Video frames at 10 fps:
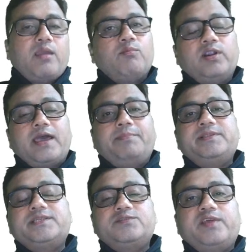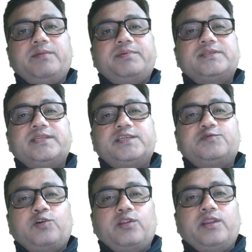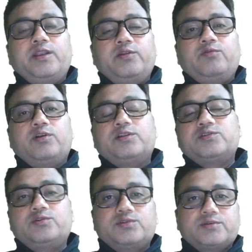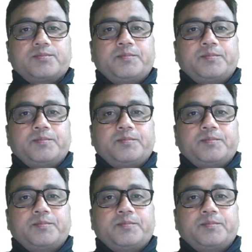What happens is, when a person has fallen into water source,